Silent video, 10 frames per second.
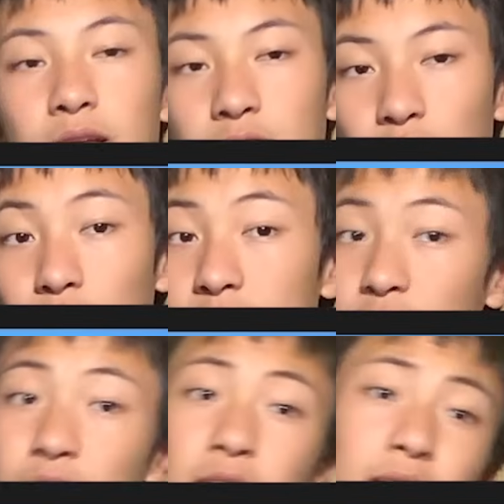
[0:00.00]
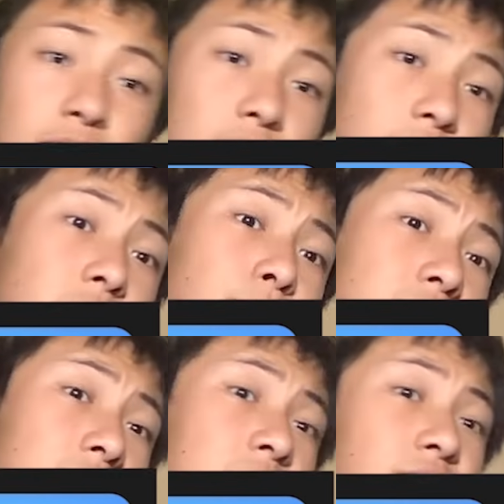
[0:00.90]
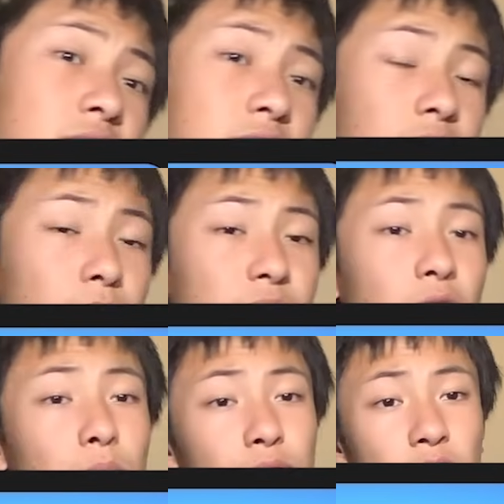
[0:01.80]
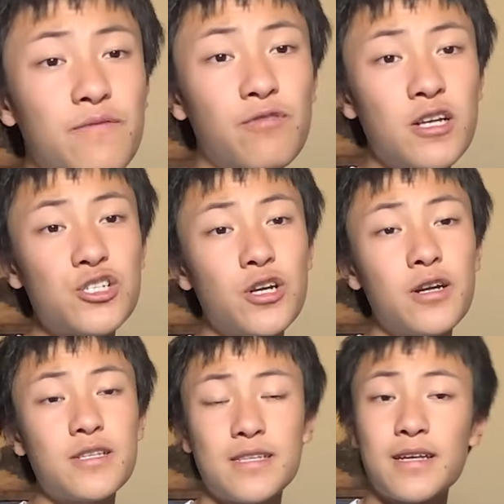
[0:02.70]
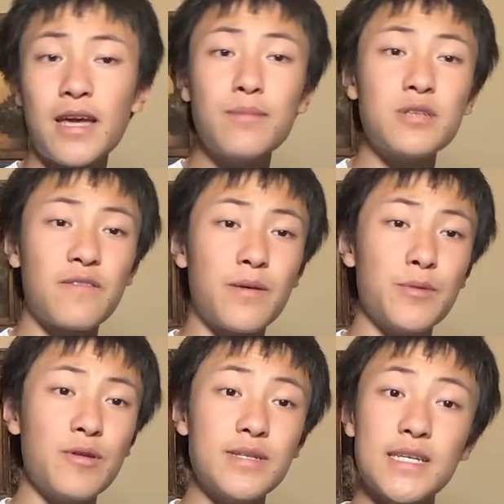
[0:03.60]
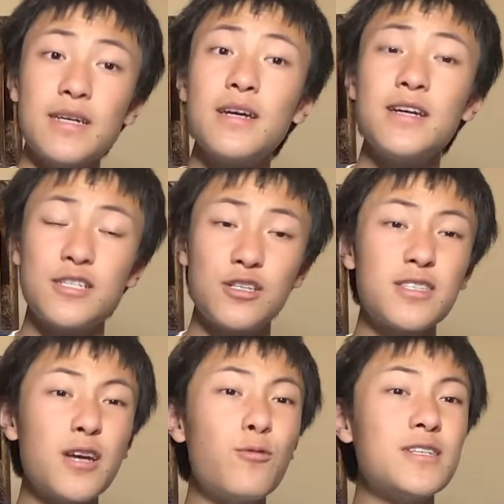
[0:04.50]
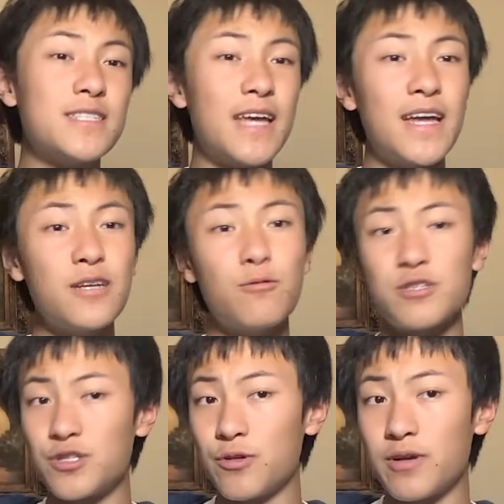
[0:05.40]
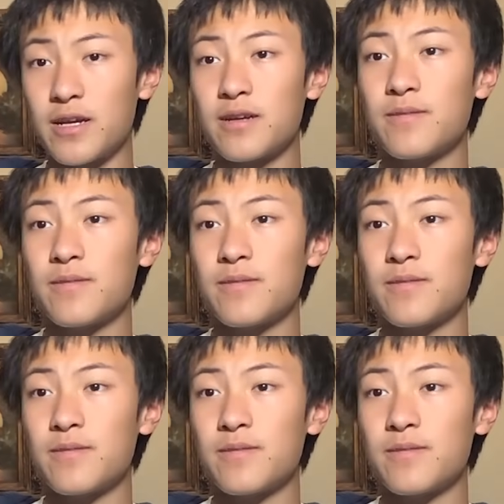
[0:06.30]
The creativity and the clickability of this thumbnail brought fresh air into the game dev community, just like what Dani was doing.